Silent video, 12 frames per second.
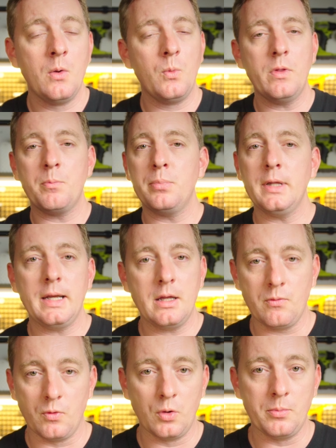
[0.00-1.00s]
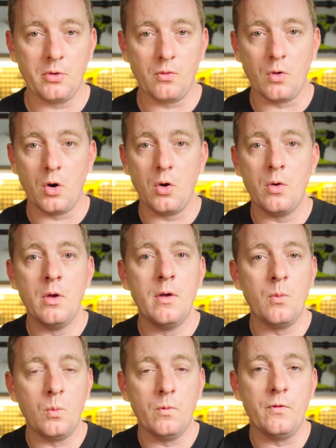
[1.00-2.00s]
with plenty of room to grow
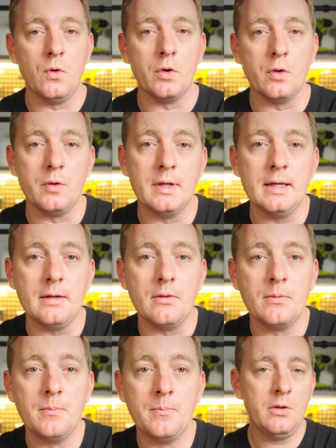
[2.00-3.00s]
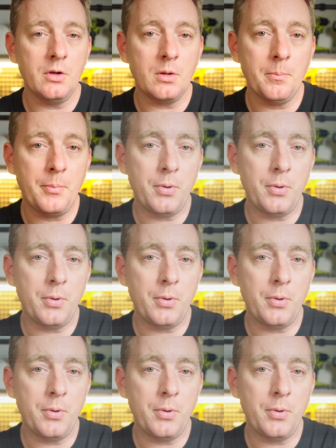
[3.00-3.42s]
for your needs. You can